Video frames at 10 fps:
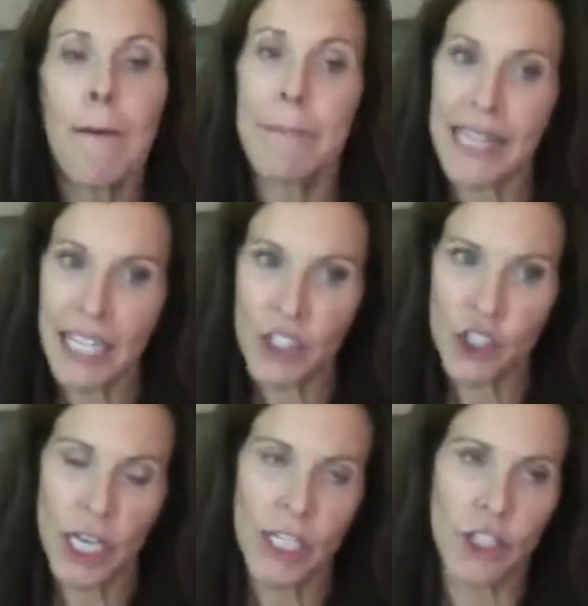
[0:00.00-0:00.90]
but that's
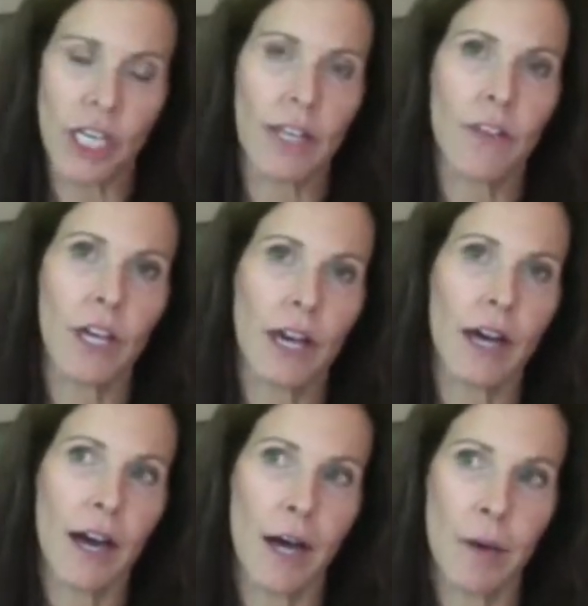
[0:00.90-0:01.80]
changing.
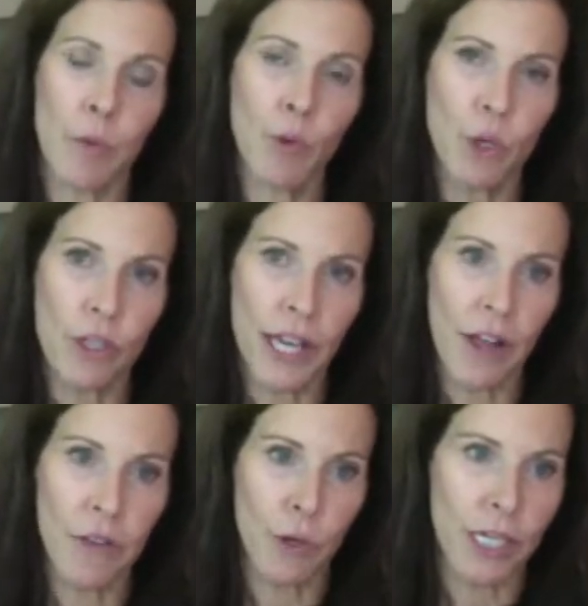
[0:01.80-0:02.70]
The World
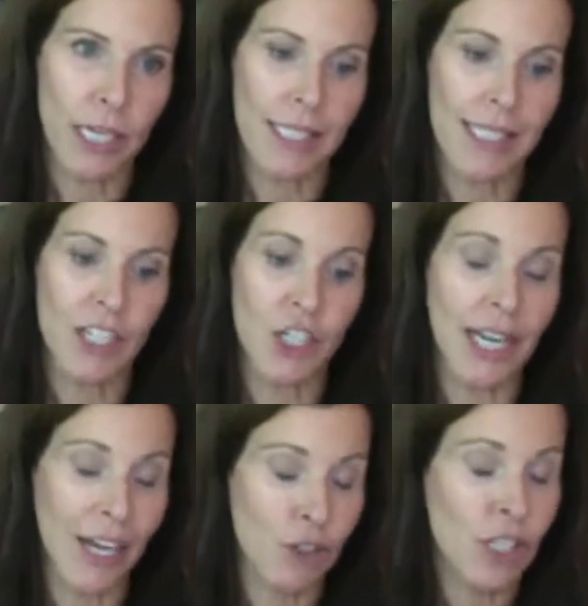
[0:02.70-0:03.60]
Health Organization
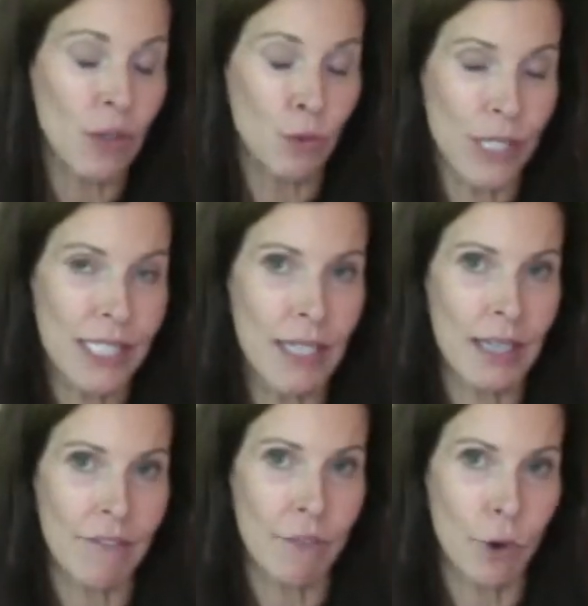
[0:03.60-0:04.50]
actually
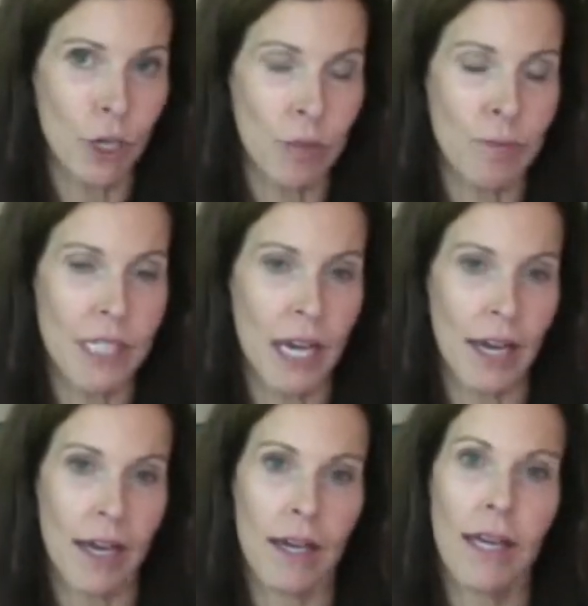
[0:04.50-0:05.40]
recently formed
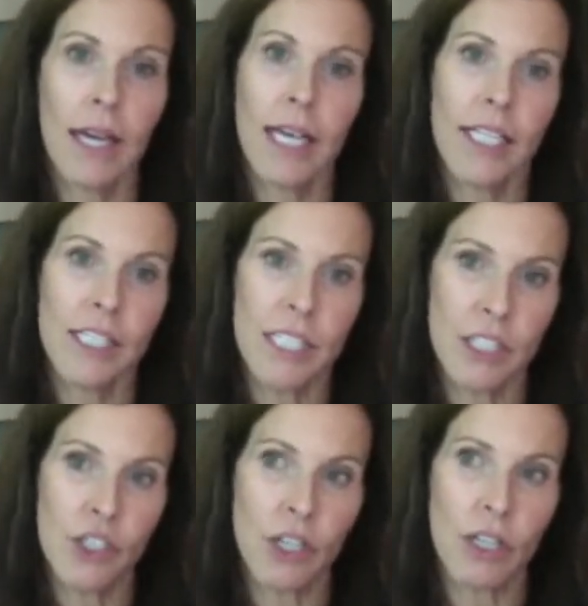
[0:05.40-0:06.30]
a
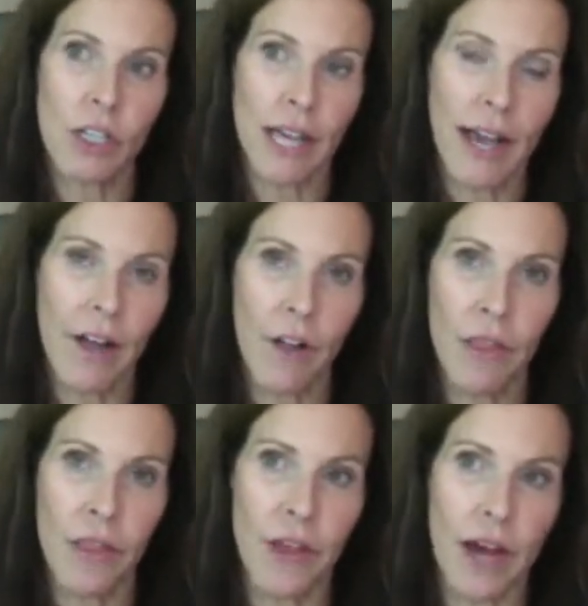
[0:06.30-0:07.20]
digital
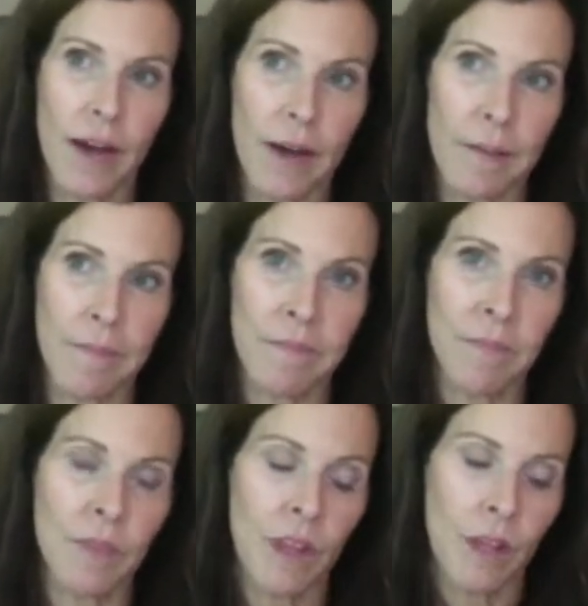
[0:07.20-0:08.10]
health
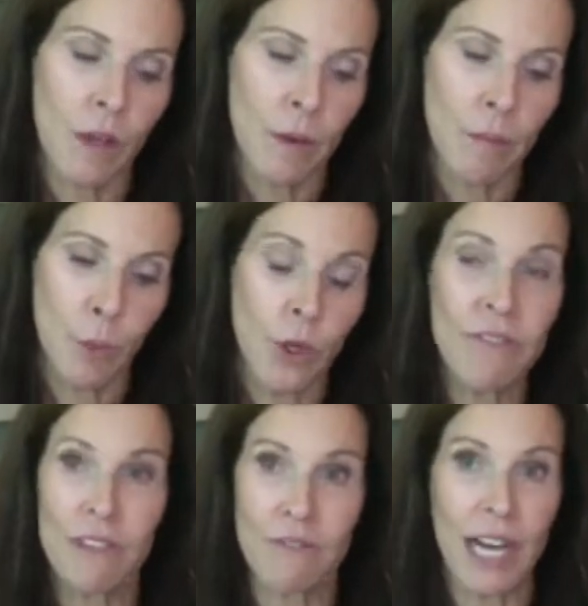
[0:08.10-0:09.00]
board
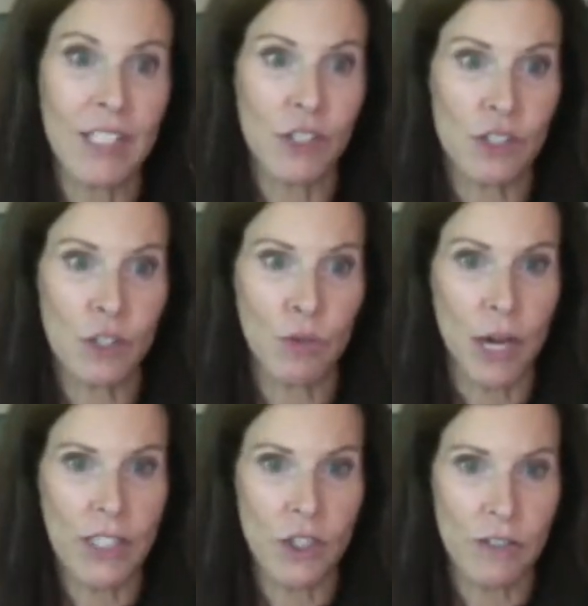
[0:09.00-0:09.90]
of advisors and
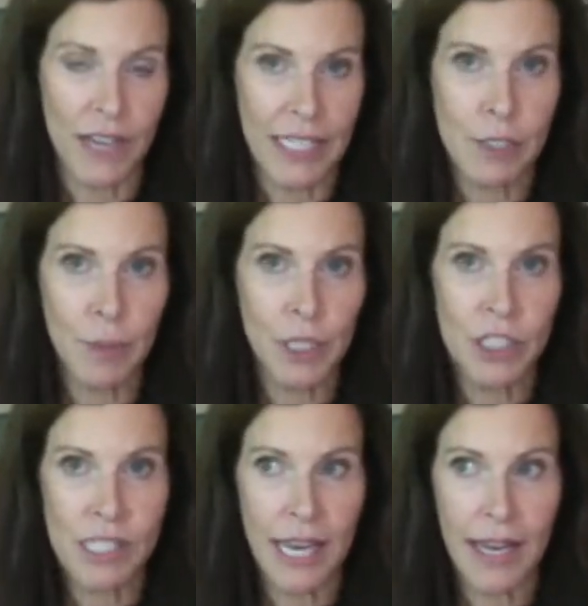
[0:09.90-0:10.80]
roster of
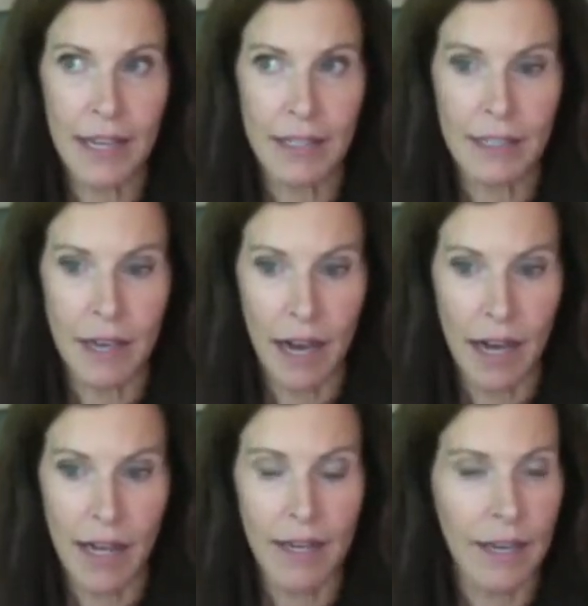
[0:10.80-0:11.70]
experts, and
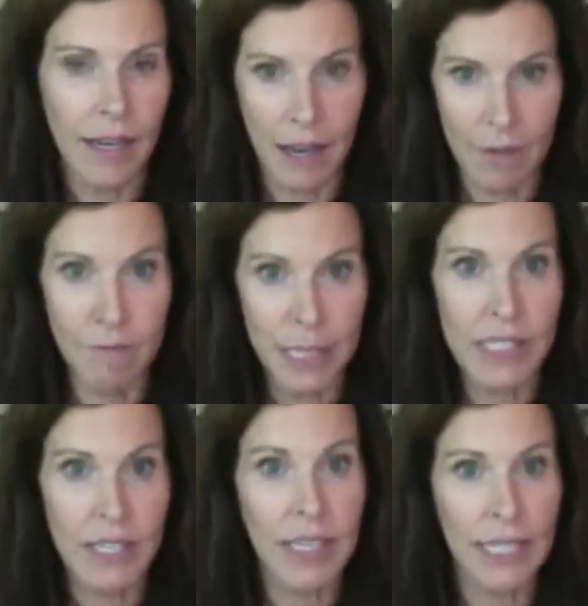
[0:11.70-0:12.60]
I have been
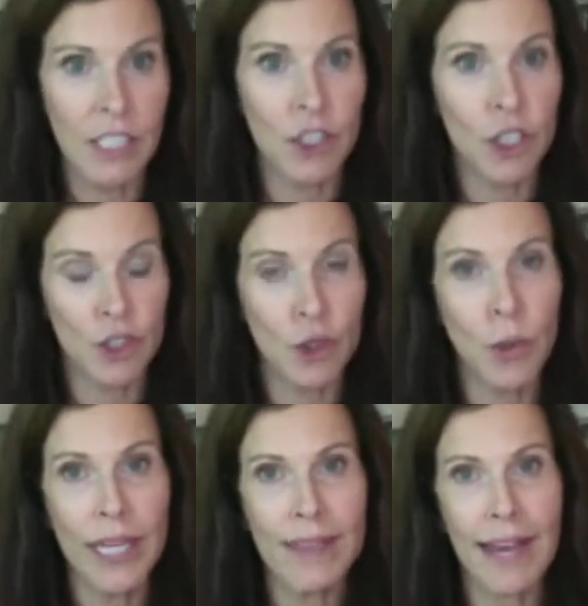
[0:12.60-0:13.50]
selected to
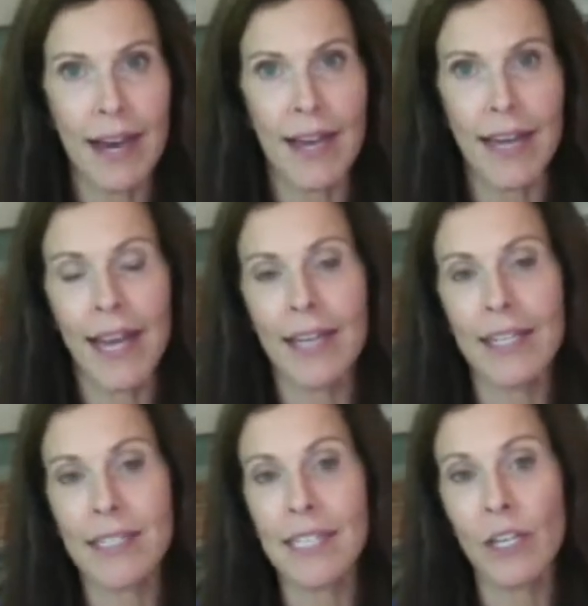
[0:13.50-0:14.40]
join that. And
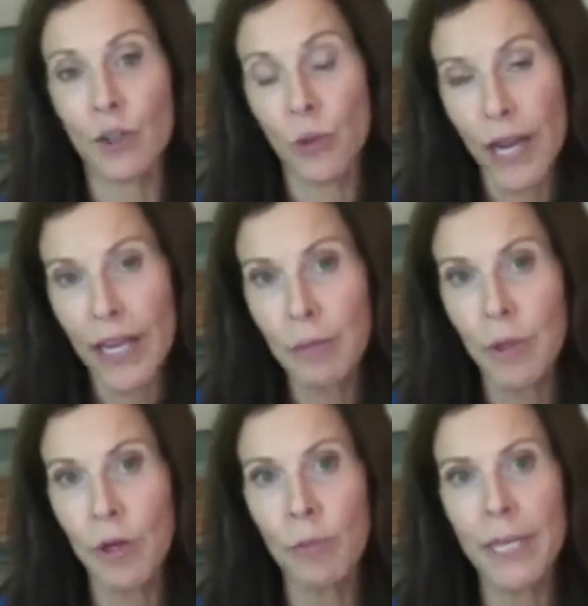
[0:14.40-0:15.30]
it's
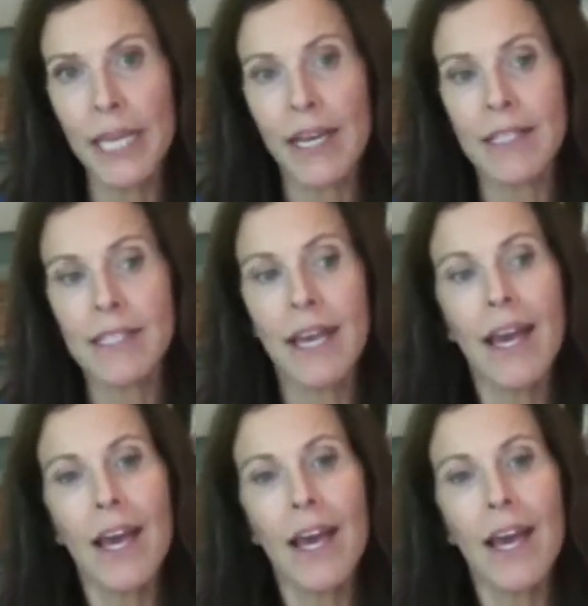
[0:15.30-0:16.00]
incredible because